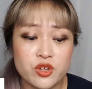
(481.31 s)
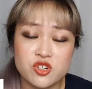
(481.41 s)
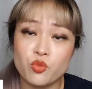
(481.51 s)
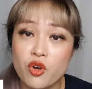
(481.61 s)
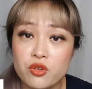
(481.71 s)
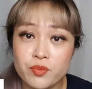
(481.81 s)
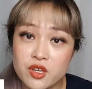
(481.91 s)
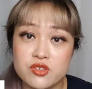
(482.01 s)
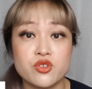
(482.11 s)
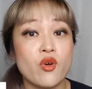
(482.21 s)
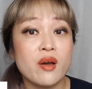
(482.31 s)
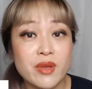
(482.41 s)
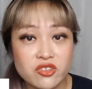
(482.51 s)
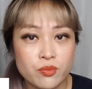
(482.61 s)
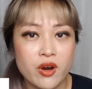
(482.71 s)
which it won't because you are
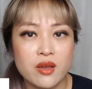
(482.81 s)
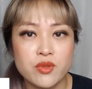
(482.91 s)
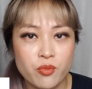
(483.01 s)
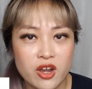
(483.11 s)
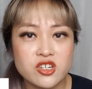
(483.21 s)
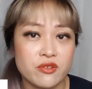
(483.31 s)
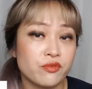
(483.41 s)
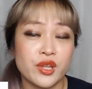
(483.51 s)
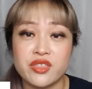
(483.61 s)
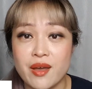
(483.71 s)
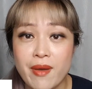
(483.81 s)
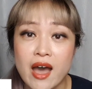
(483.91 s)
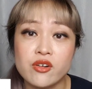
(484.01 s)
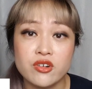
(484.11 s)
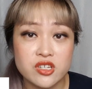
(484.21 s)
meant to prime the brush and flick that
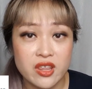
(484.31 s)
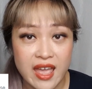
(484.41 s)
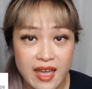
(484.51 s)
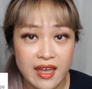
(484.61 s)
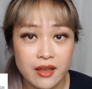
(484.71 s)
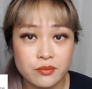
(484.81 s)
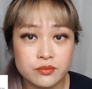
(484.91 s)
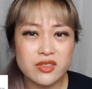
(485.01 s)
powder into the air,